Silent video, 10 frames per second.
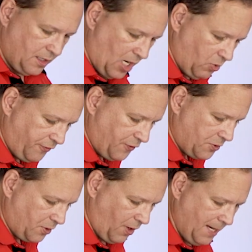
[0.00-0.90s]
Now what
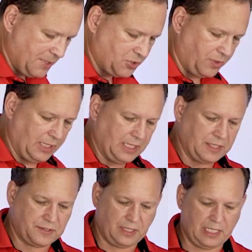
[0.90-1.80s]
photogrammetry
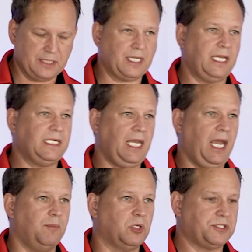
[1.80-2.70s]
is, is a
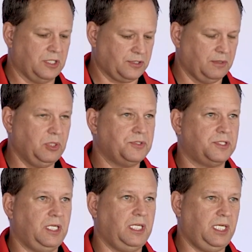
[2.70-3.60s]
camera system you
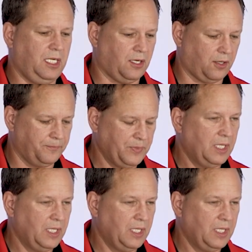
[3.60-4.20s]
see here,